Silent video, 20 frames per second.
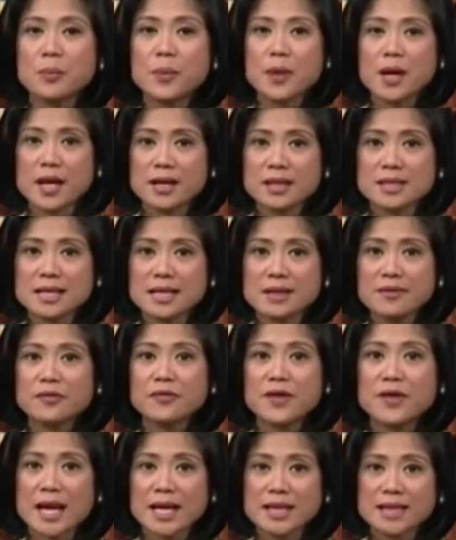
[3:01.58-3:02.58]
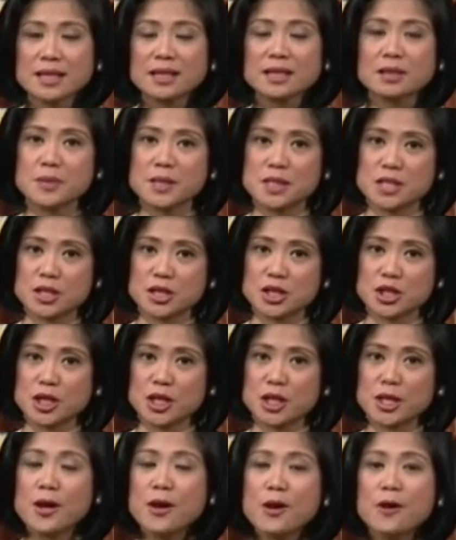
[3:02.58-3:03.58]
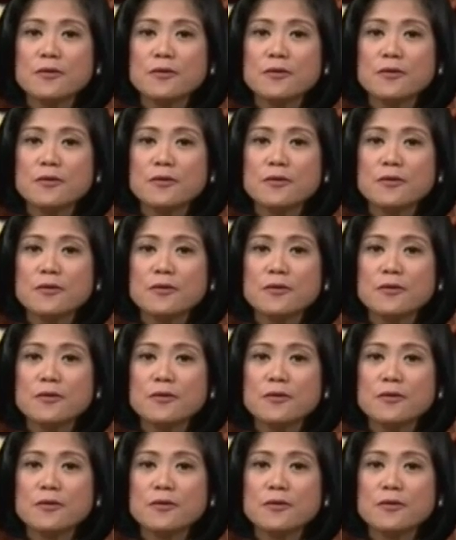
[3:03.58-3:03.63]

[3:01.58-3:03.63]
the filing the petition